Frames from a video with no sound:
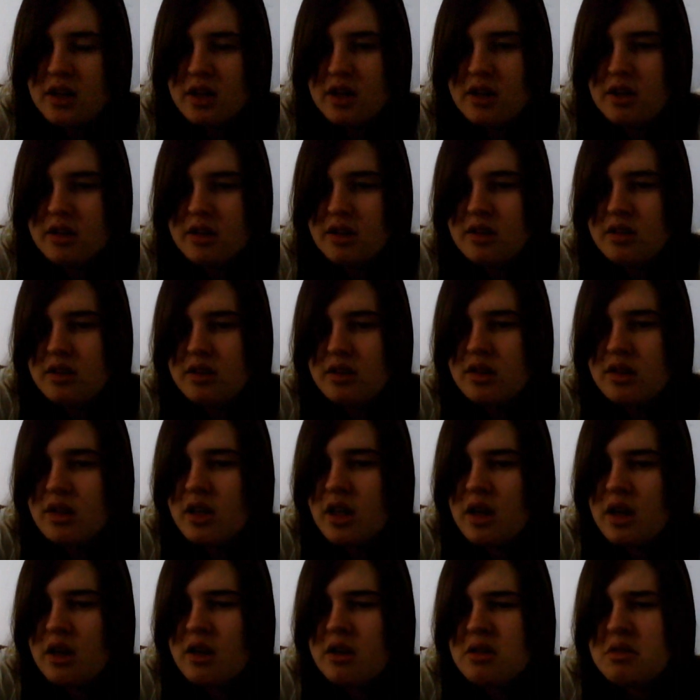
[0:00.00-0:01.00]
And
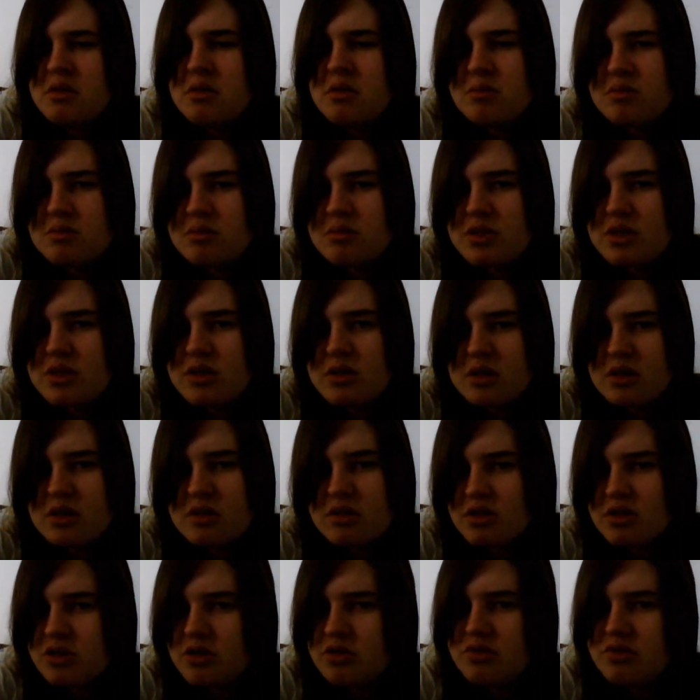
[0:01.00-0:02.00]
they put
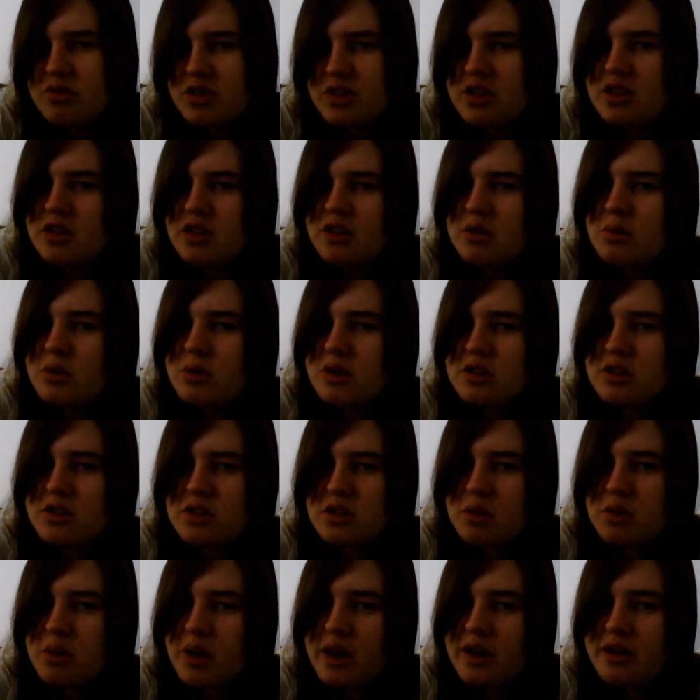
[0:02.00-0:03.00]
out a new video once
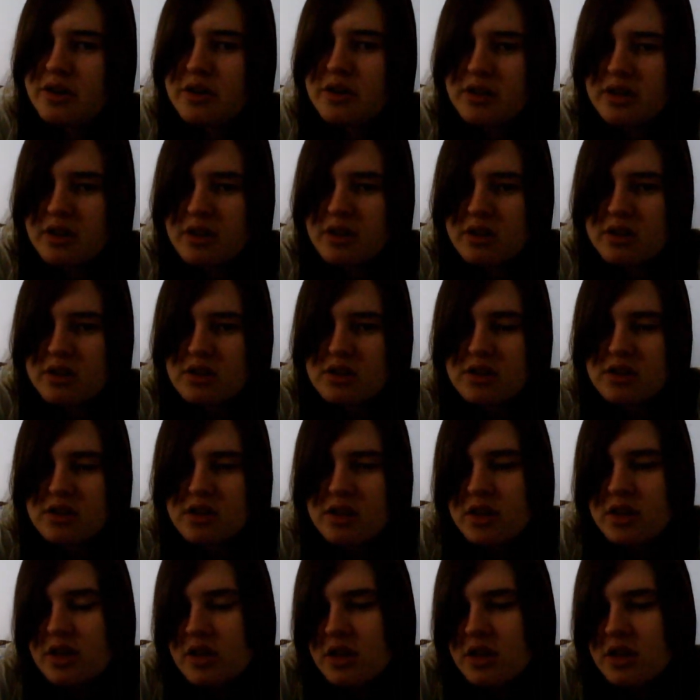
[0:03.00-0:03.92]
in a while, and